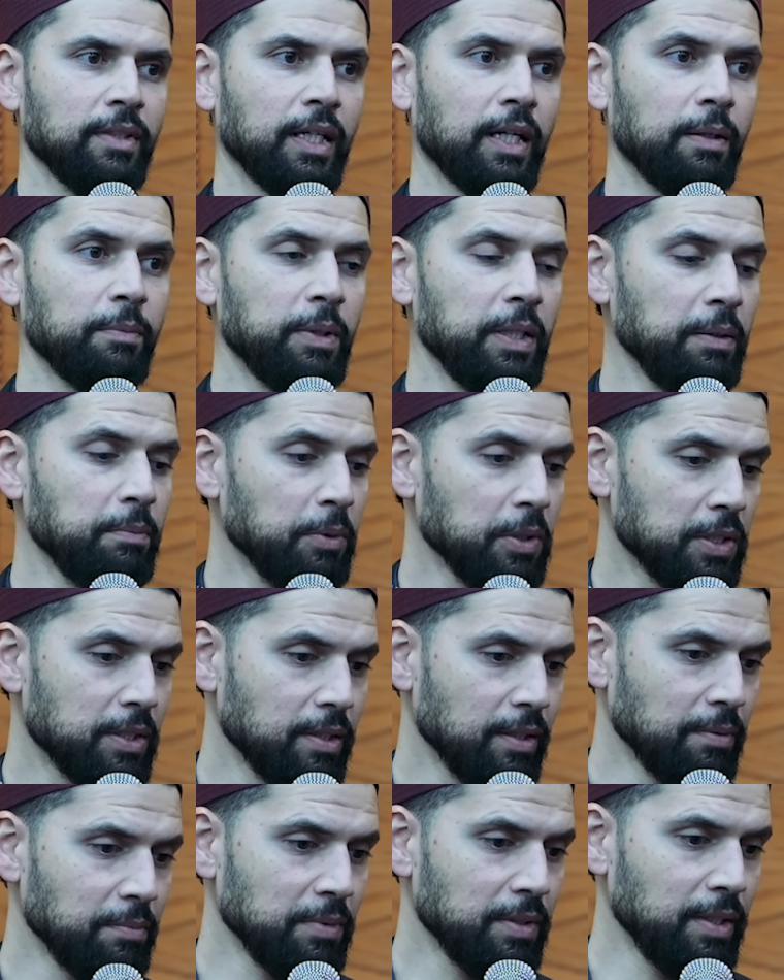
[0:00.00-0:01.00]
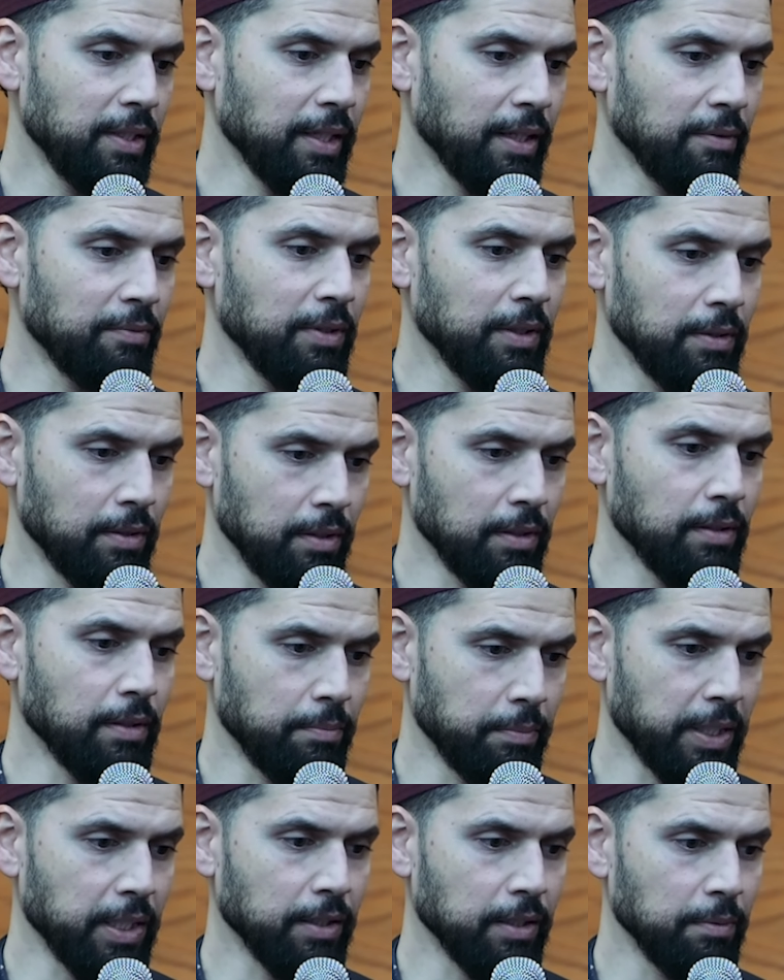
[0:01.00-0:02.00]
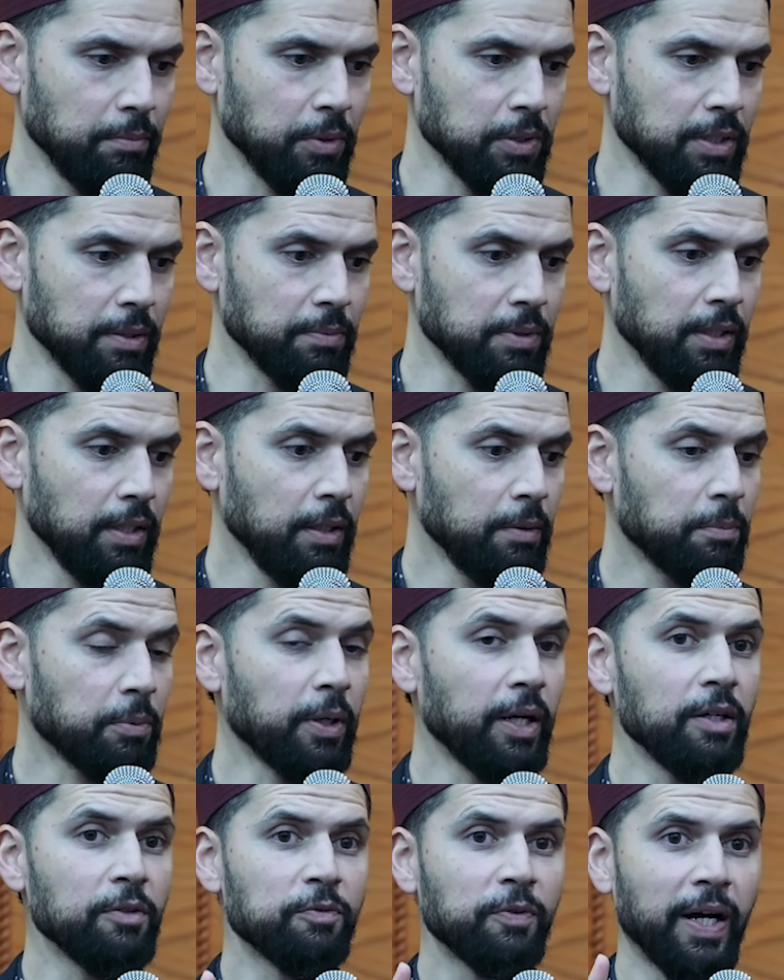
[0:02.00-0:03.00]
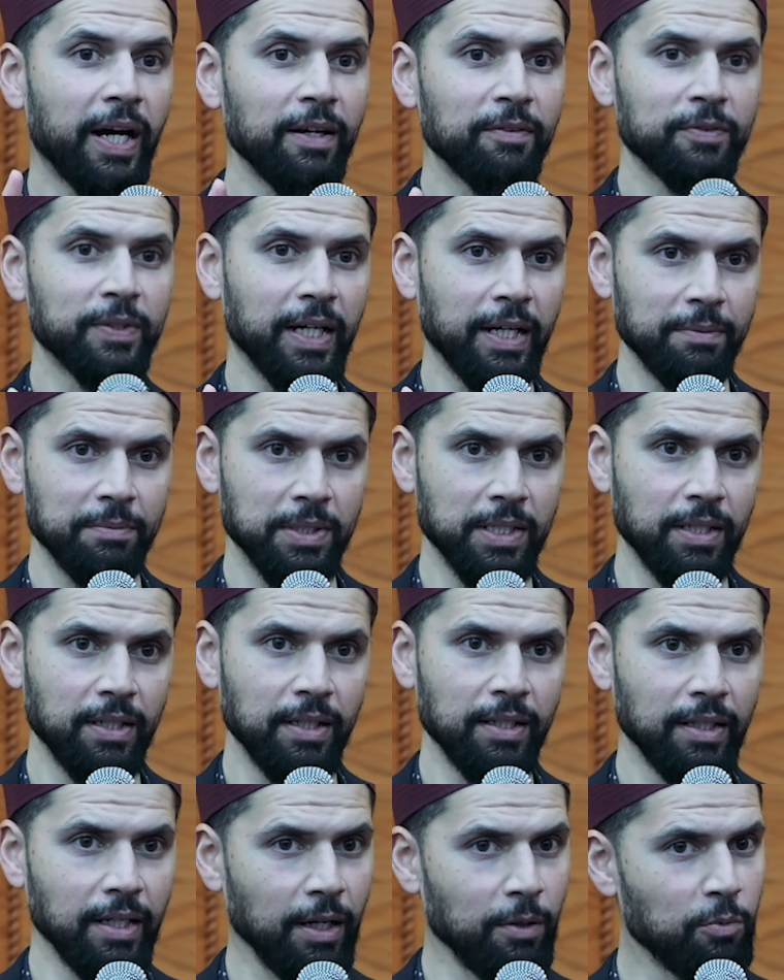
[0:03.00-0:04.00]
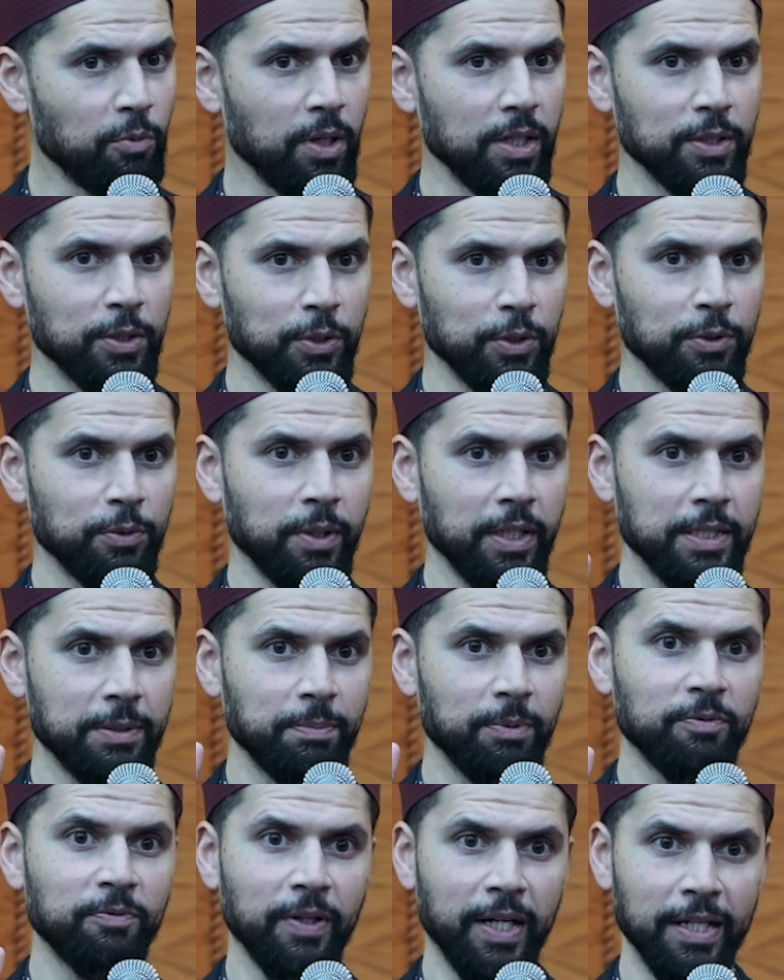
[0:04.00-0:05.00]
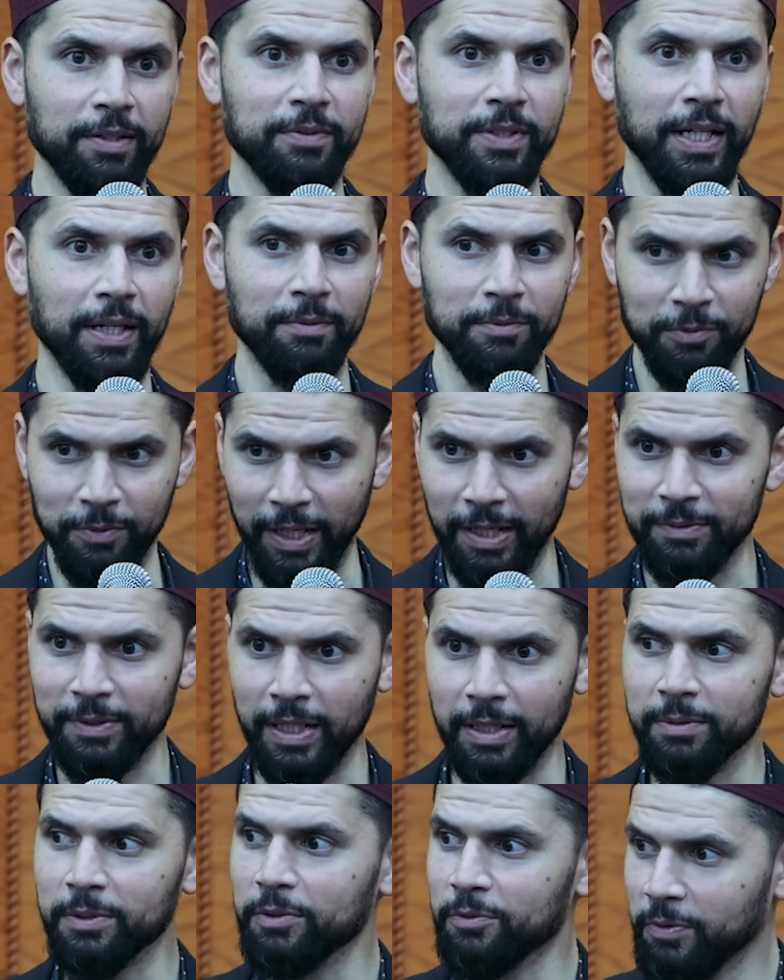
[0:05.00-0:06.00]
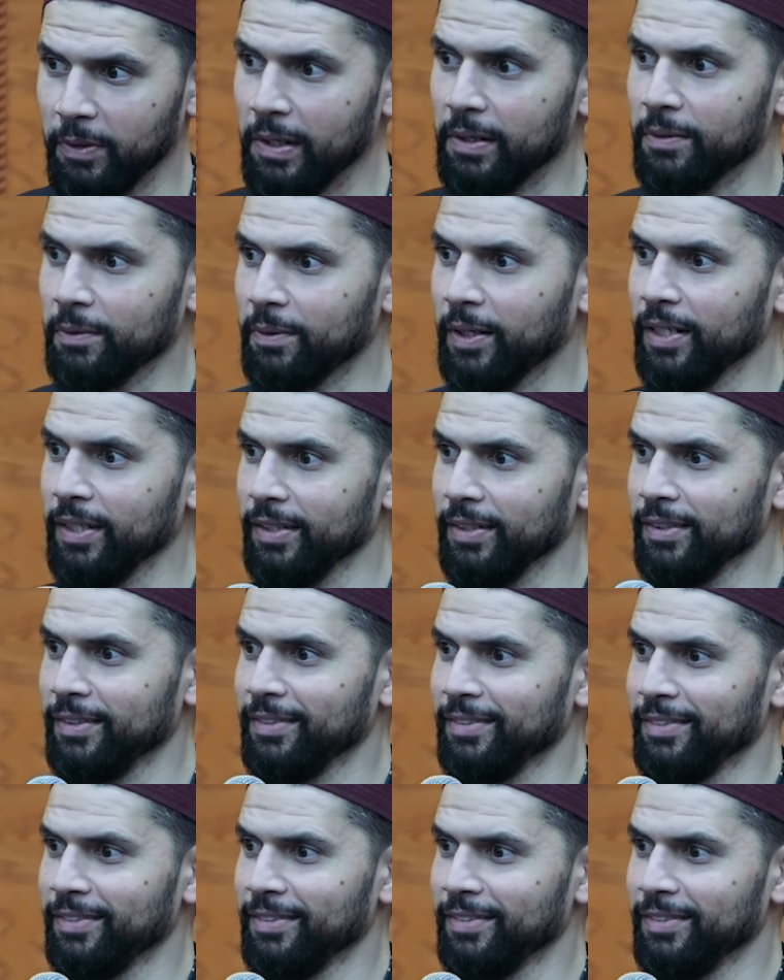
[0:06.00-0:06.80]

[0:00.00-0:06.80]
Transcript: How many Muslims, the uh, uh, American Muslims, pray five times a day? Not once or twice, but five times. Five times are fard, right?